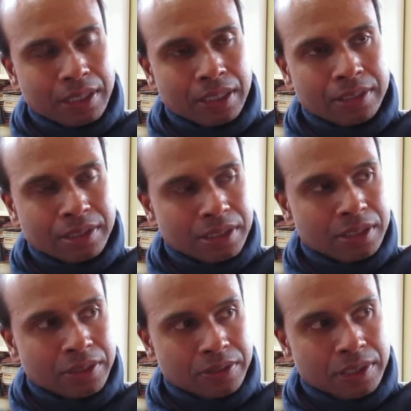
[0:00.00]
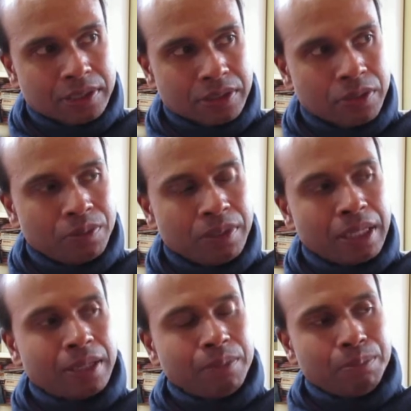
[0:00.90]
analysis because there's no
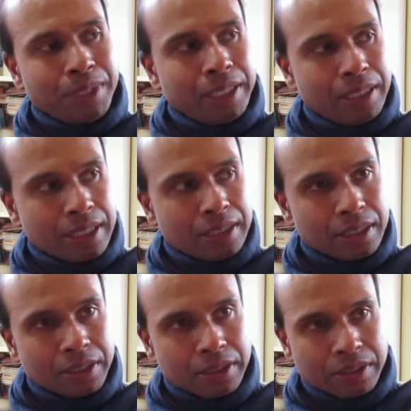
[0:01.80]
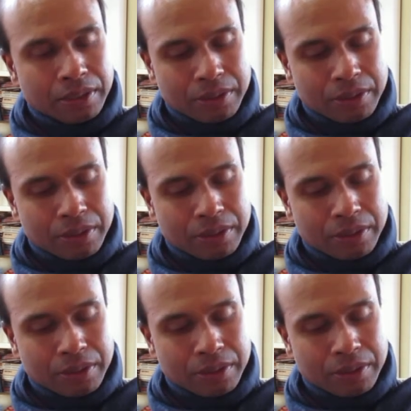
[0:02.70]
me and other.